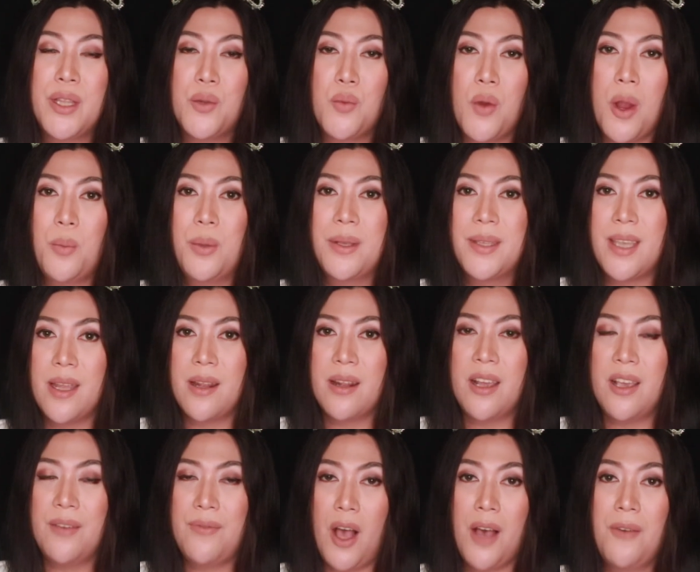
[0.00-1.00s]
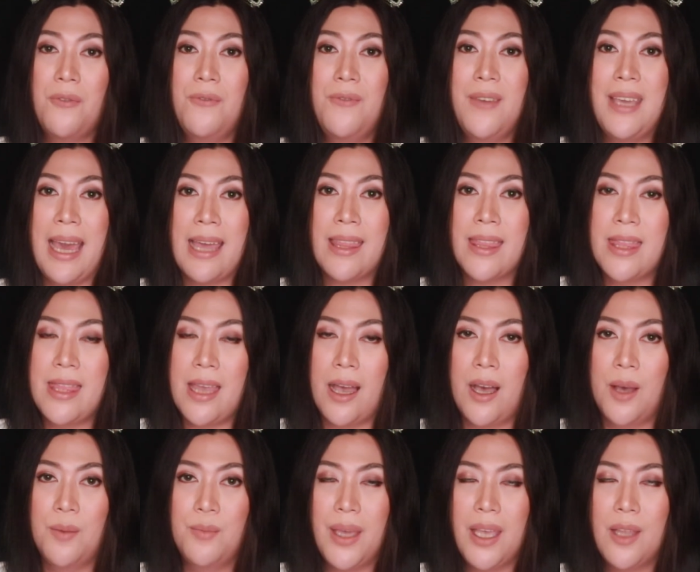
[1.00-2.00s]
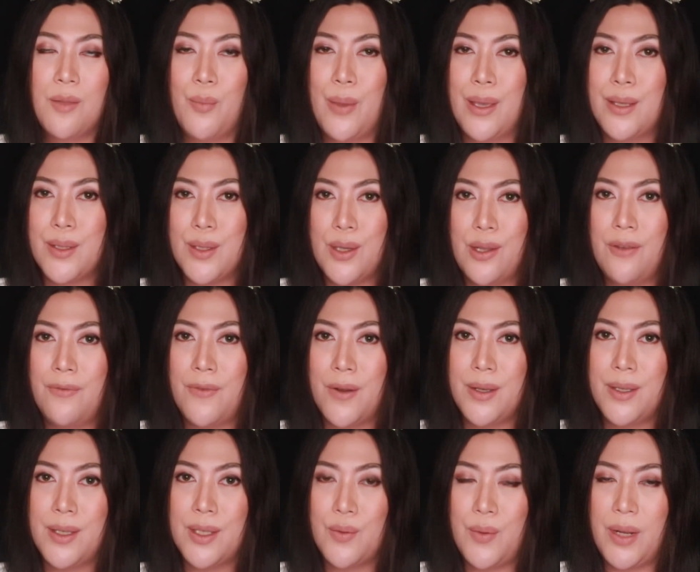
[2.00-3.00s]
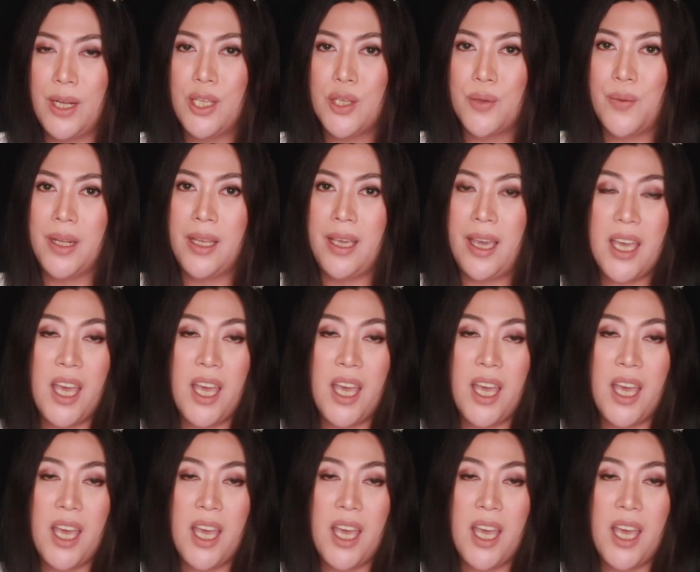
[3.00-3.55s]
representative of Vietnam in Miss Universe 2020,